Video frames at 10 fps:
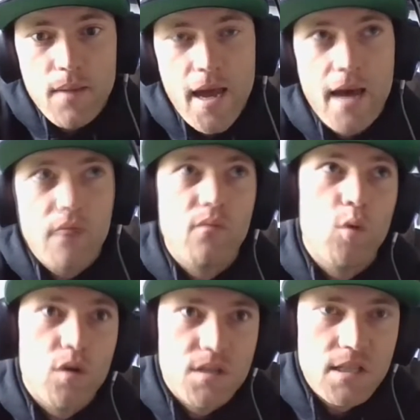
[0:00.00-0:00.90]
have
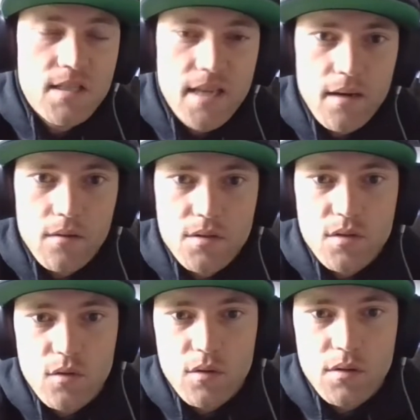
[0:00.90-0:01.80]
more details
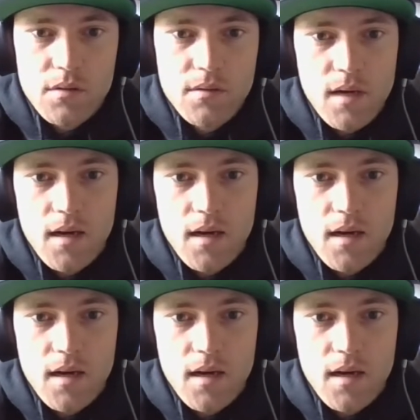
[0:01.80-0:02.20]
or